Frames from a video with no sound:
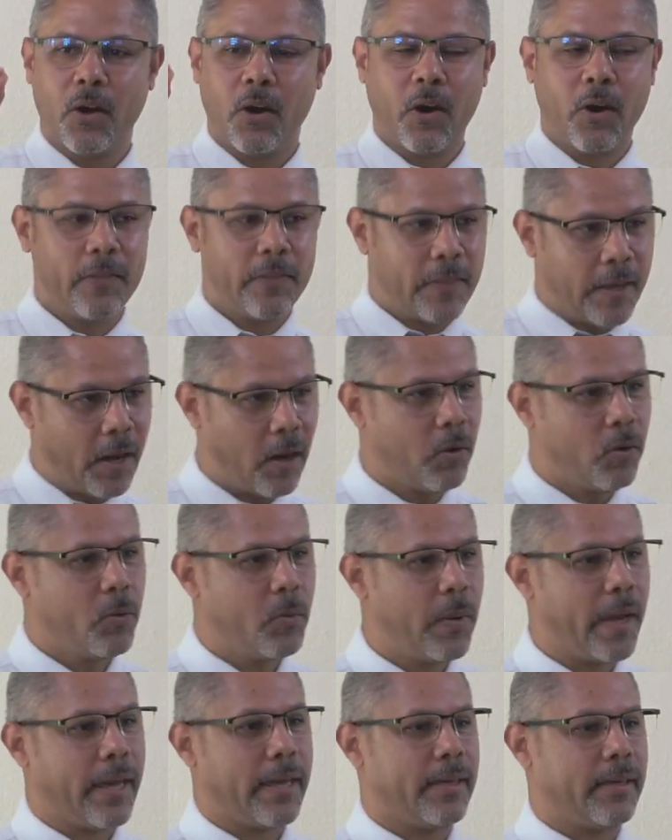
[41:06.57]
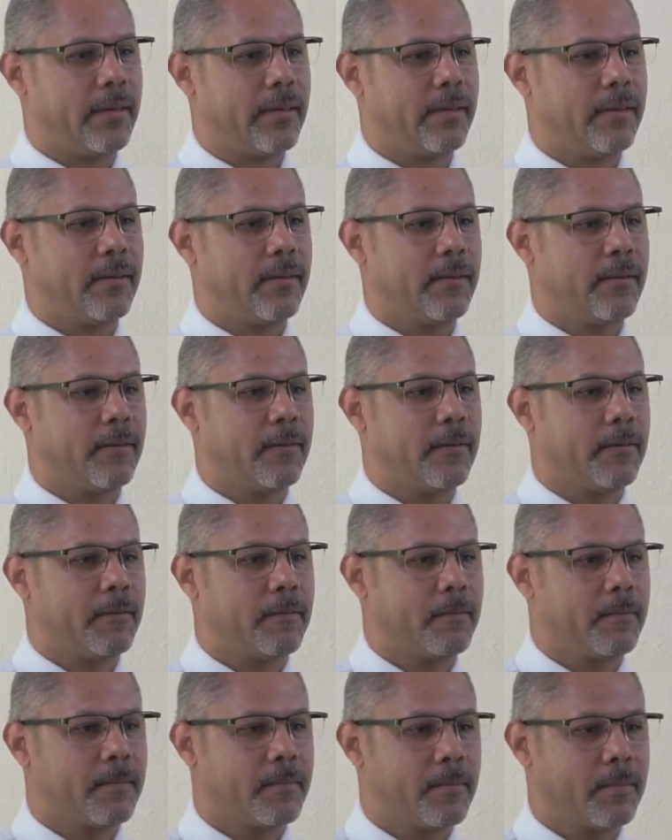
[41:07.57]
on their own way.
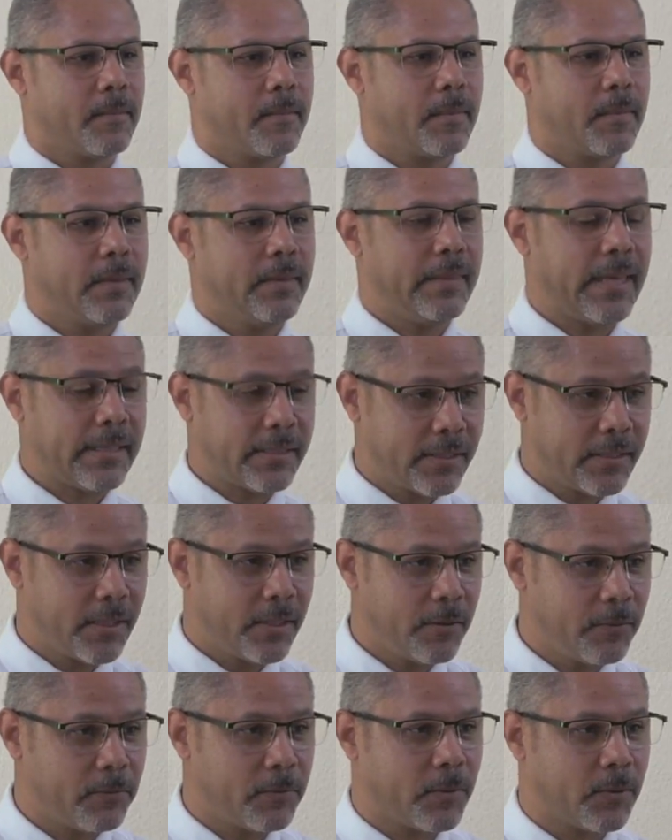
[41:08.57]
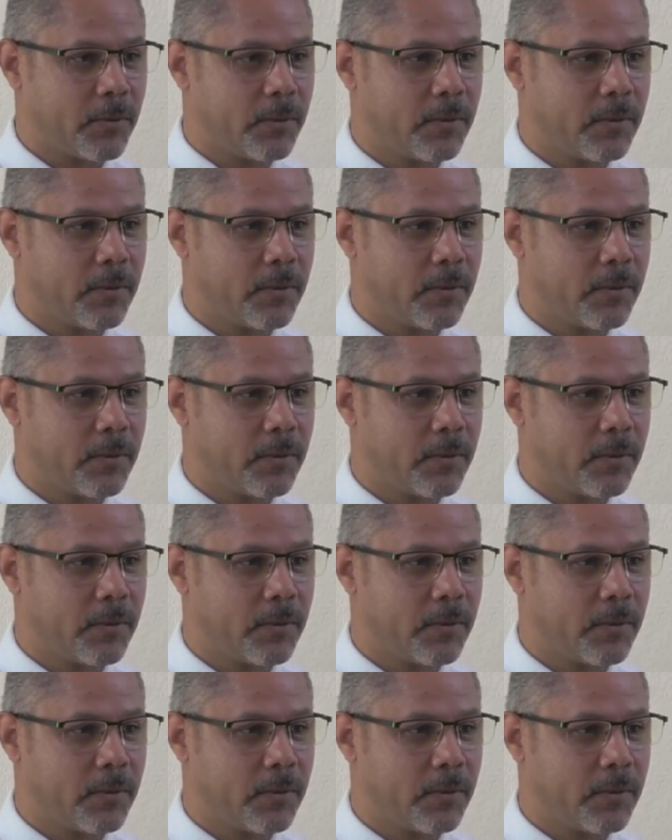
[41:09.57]
That's sinful.